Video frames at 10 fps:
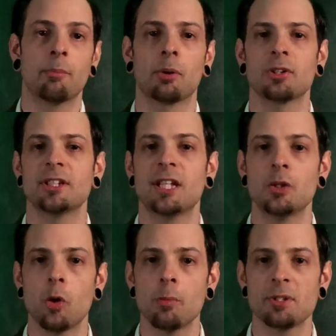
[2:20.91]
brought an
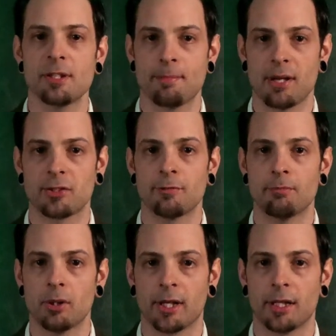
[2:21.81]
enormous amount of
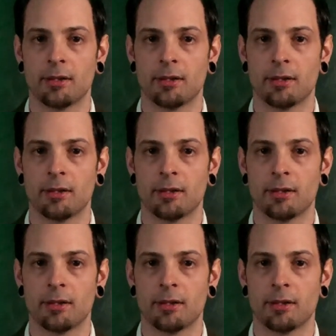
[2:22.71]
money,